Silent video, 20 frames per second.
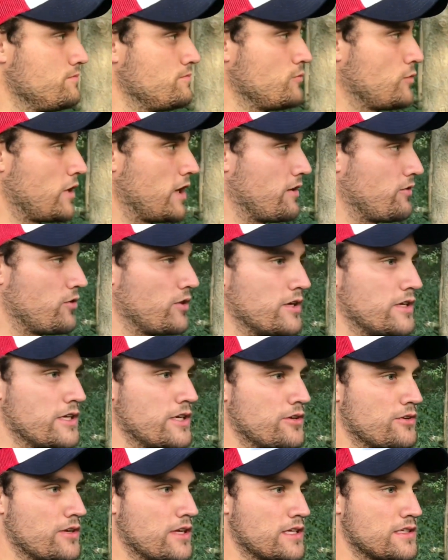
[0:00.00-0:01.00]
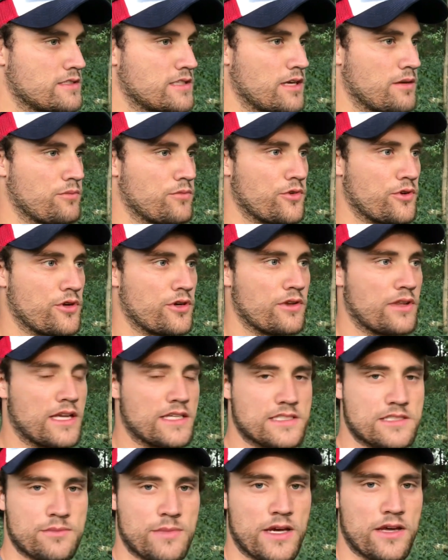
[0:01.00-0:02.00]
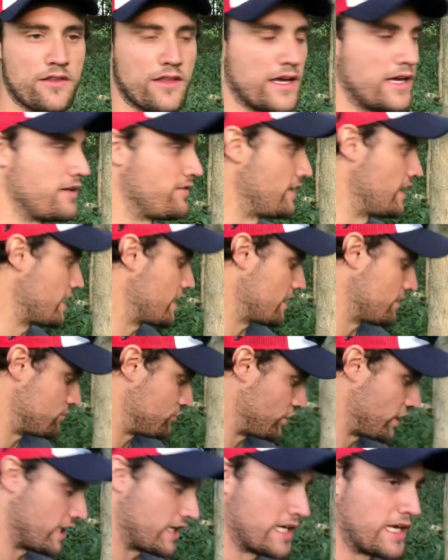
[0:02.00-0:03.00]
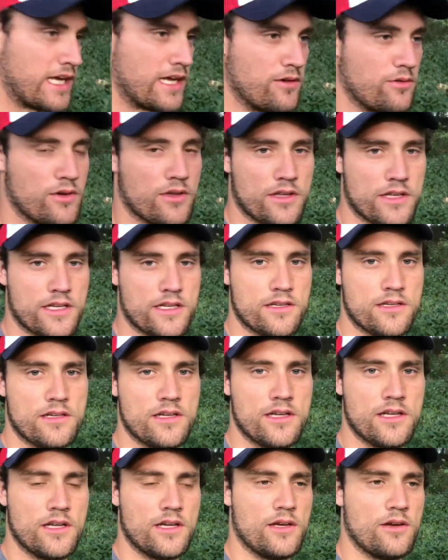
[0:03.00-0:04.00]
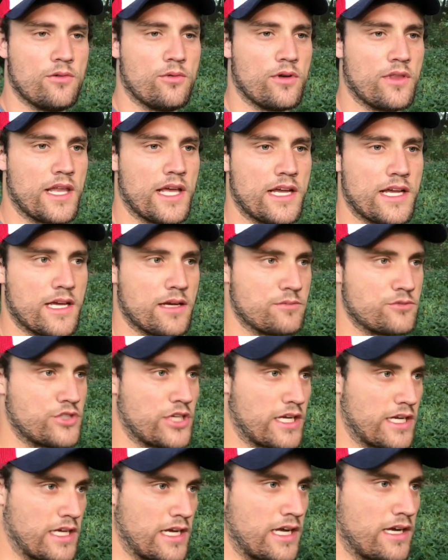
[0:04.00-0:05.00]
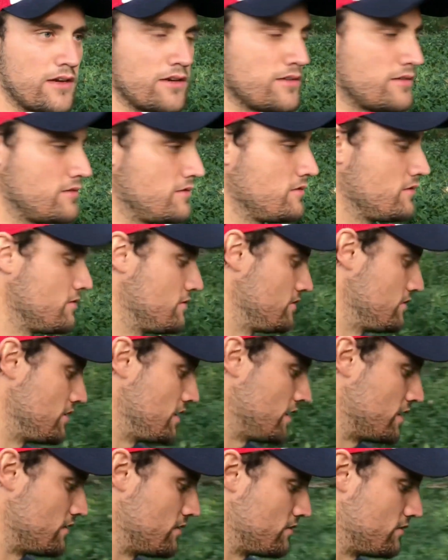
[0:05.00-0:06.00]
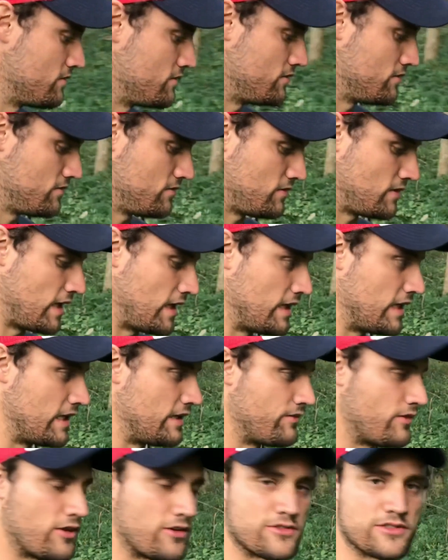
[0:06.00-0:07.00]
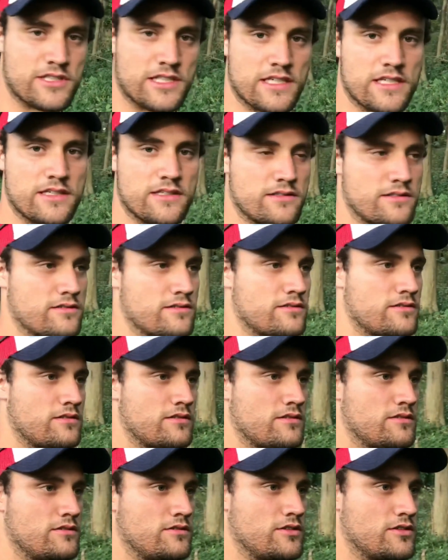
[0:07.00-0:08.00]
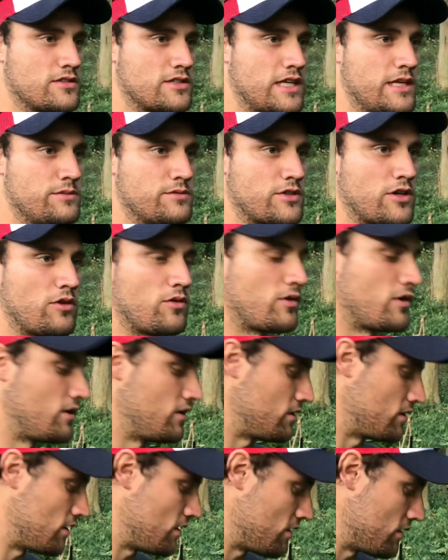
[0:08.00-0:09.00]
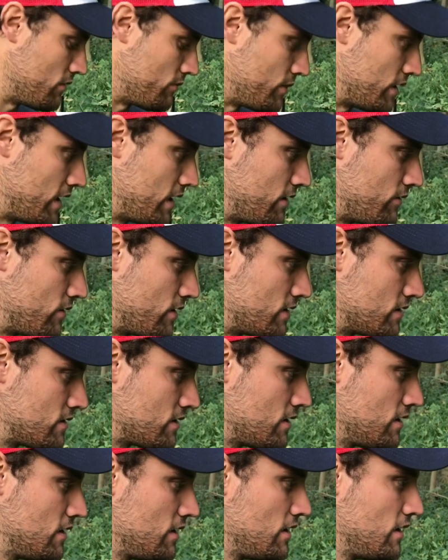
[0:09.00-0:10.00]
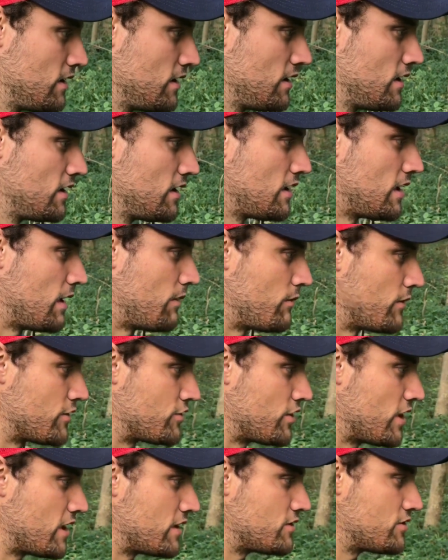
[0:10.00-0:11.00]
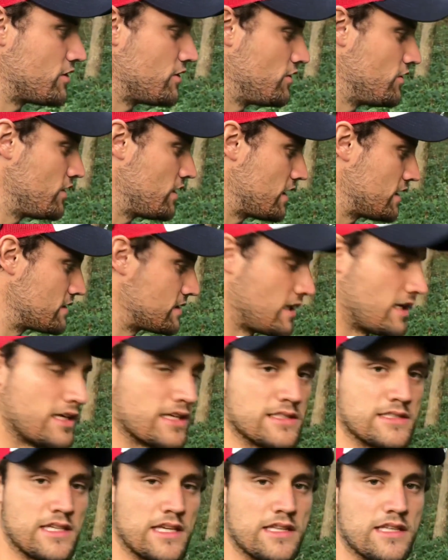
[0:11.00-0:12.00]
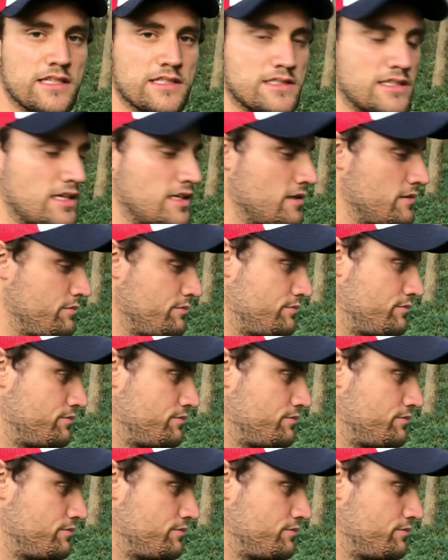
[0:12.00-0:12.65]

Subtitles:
whenever a deer does come through here, they smell that and they come check it out. Well, then when they come check it out, then they leave their scent and just keeps going on and on. But anyways, I'm going to try to show you guys how I set this up.